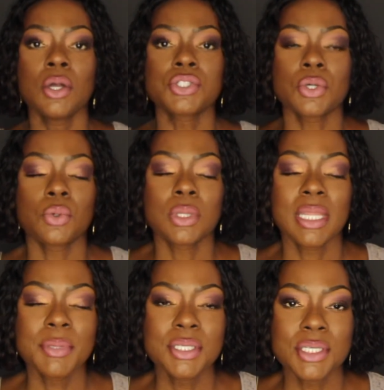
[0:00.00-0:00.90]
So
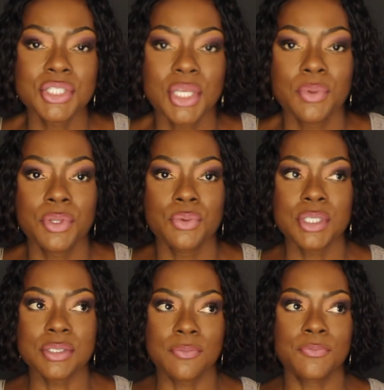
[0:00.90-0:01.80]
let me just share with you just a